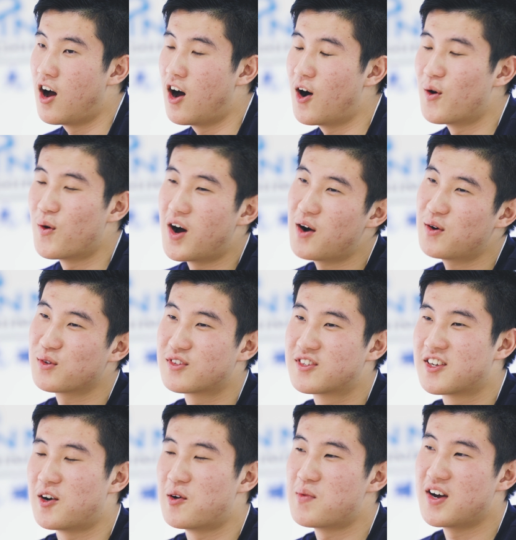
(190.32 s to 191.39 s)
I'll, I would
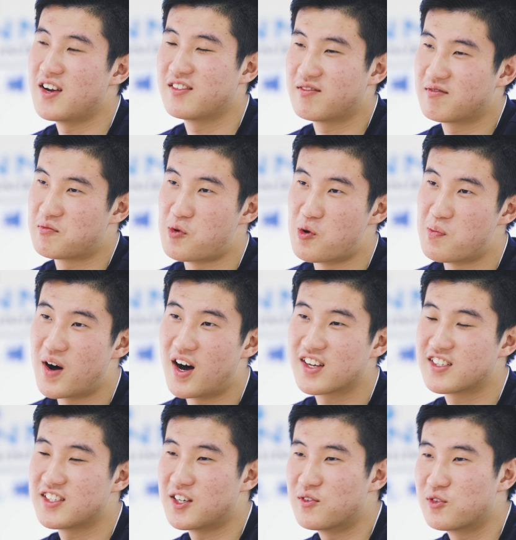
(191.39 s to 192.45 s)
tell my well,
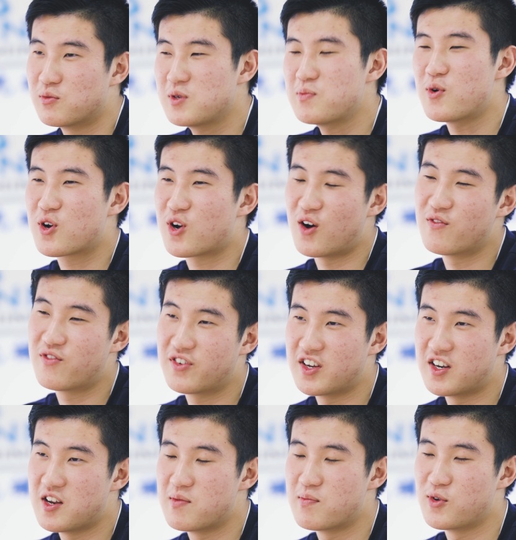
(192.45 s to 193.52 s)
past self to be more
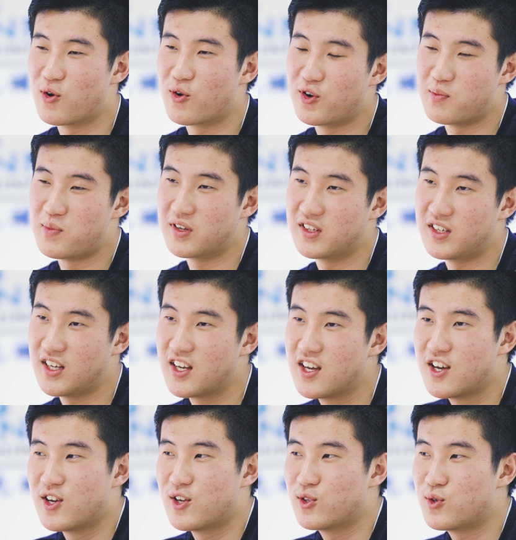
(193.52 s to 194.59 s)
confident in your own ability,
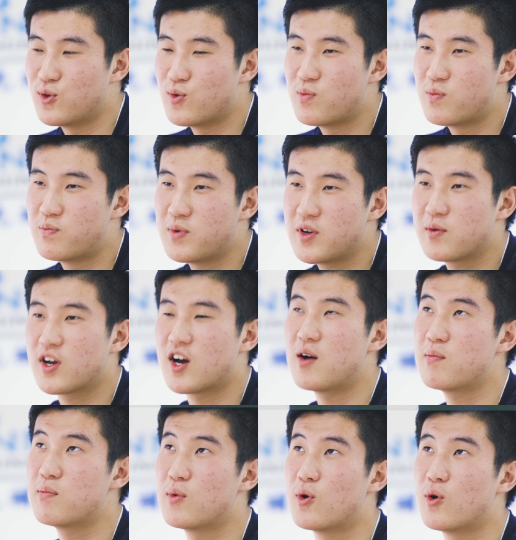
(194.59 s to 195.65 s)
to
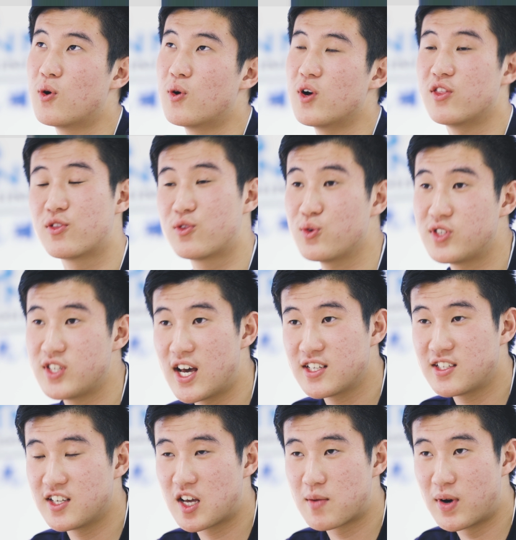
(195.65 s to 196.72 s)
become more
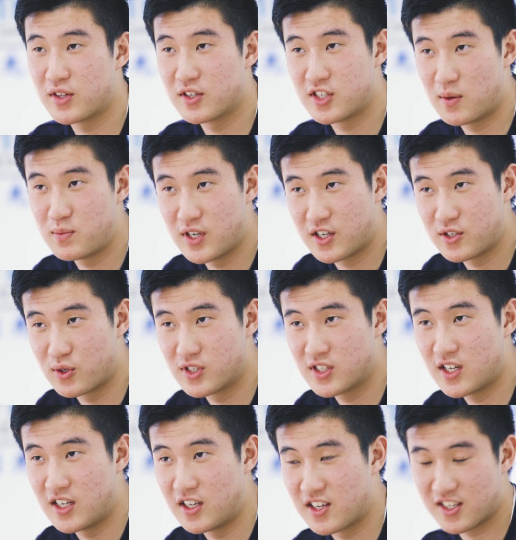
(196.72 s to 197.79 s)
enthusiastic about the subjects you're
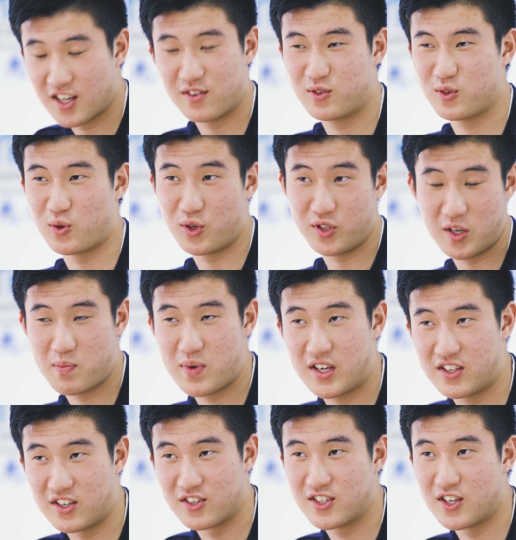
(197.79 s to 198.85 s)
studying. Because after all, you did pick
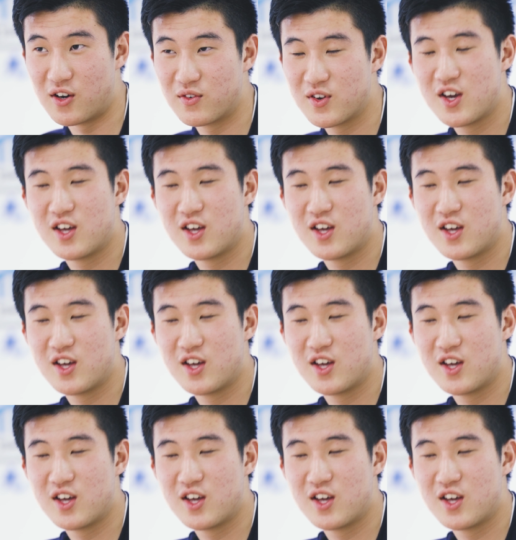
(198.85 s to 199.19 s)
it yourself.